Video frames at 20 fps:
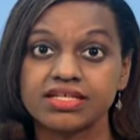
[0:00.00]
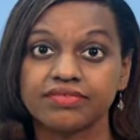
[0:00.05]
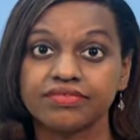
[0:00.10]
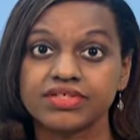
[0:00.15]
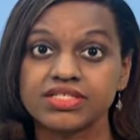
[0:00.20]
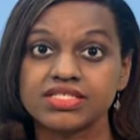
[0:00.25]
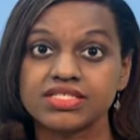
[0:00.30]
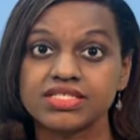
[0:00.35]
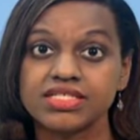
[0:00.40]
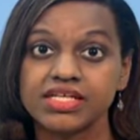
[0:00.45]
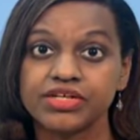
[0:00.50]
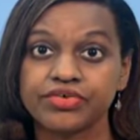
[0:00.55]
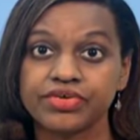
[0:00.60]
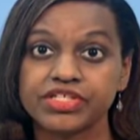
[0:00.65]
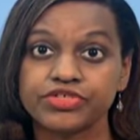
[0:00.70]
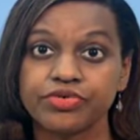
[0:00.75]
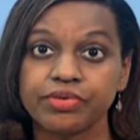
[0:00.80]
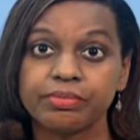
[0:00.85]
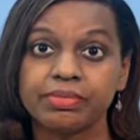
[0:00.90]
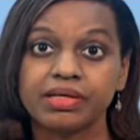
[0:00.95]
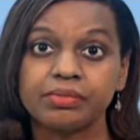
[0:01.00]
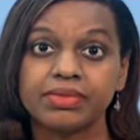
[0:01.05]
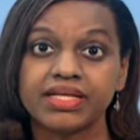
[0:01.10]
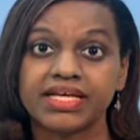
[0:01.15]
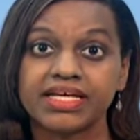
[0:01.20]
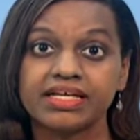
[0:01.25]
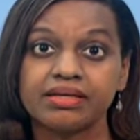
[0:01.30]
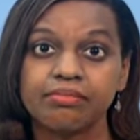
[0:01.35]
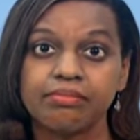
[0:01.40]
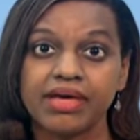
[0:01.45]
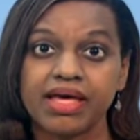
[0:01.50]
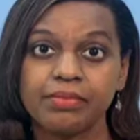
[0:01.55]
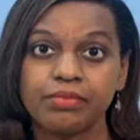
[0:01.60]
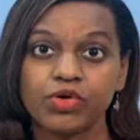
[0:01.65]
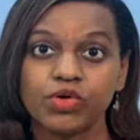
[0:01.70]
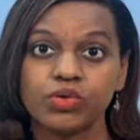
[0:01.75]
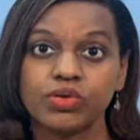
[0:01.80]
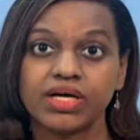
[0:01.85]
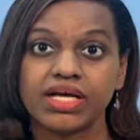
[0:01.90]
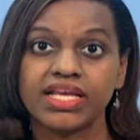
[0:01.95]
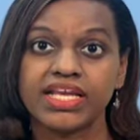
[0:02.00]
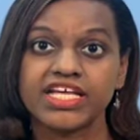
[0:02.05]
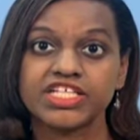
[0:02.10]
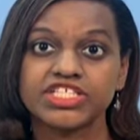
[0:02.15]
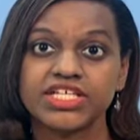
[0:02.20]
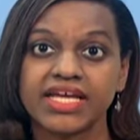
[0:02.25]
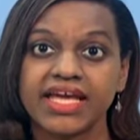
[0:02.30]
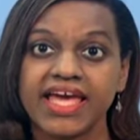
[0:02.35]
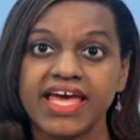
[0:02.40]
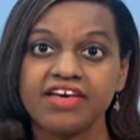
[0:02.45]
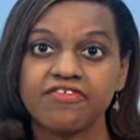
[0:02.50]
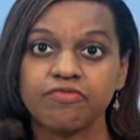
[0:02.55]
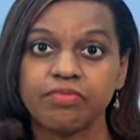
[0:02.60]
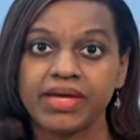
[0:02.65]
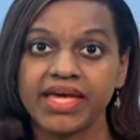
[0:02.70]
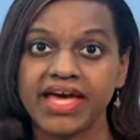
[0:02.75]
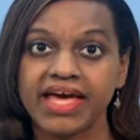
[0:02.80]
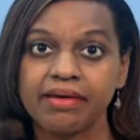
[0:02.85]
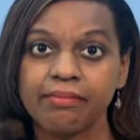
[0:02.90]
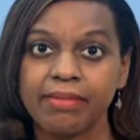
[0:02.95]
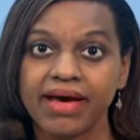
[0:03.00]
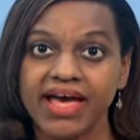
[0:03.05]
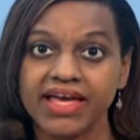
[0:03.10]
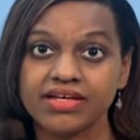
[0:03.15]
of a secret Republican memo alleging FBI